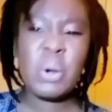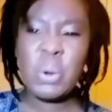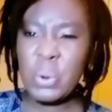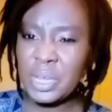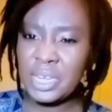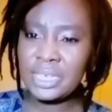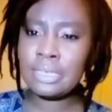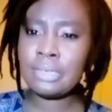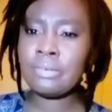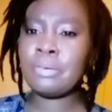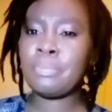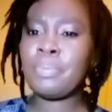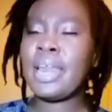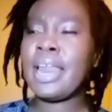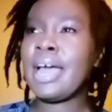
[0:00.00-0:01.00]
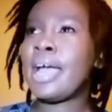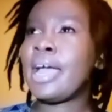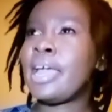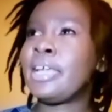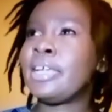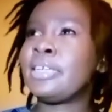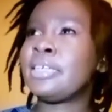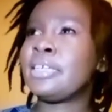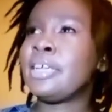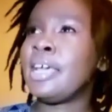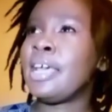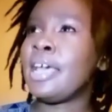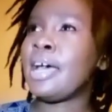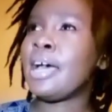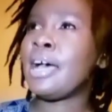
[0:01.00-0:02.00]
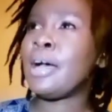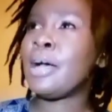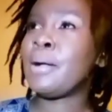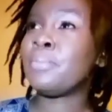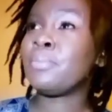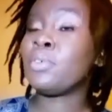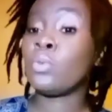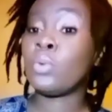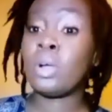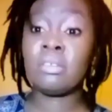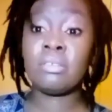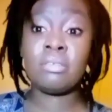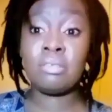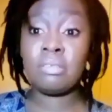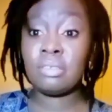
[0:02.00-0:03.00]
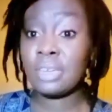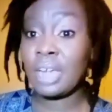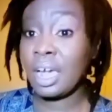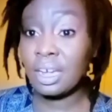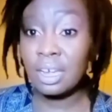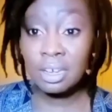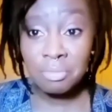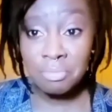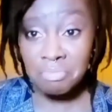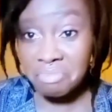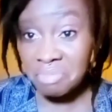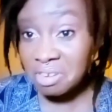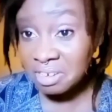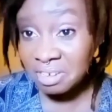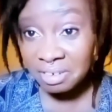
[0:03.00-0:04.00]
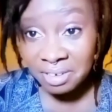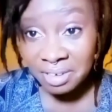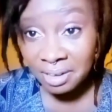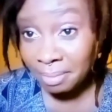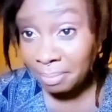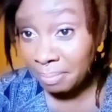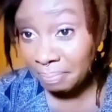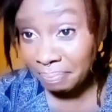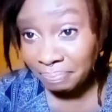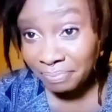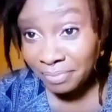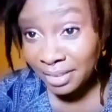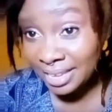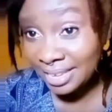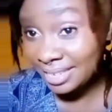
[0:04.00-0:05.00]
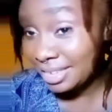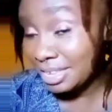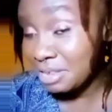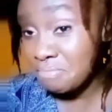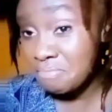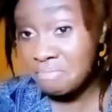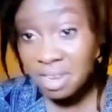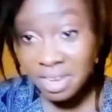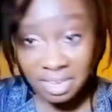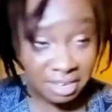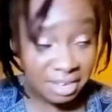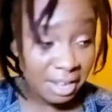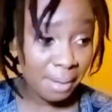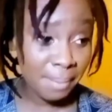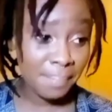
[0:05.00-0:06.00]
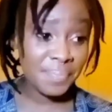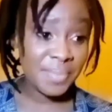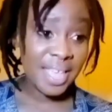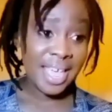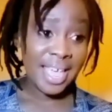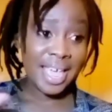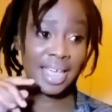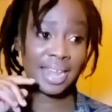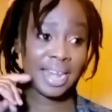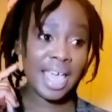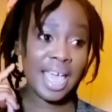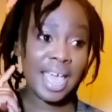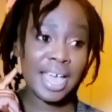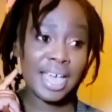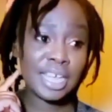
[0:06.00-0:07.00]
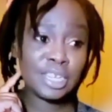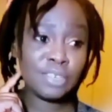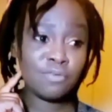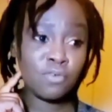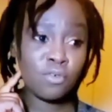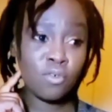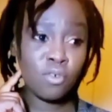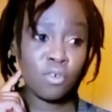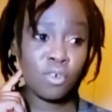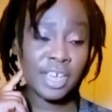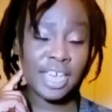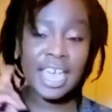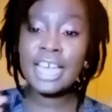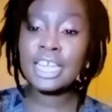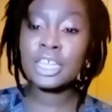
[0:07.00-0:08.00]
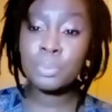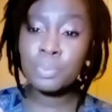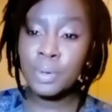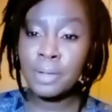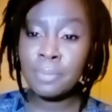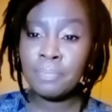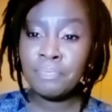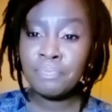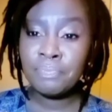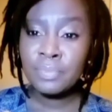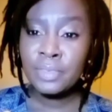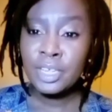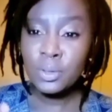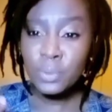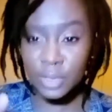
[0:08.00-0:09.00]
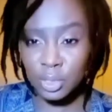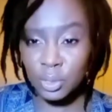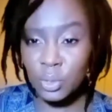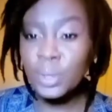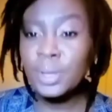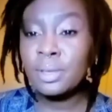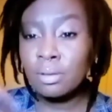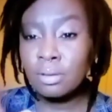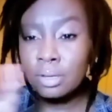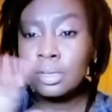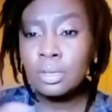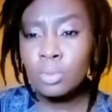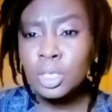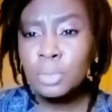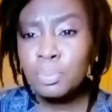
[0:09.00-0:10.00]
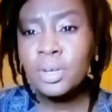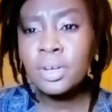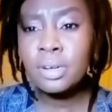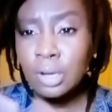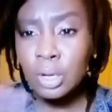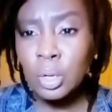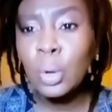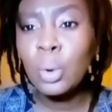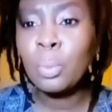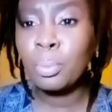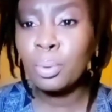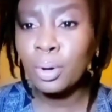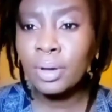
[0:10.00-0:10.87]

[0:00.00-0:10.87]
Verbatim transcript: Kwesta replied, um, well, Duncan murdered him. He murdered him. And as for Cassper, he was he was pretty dope.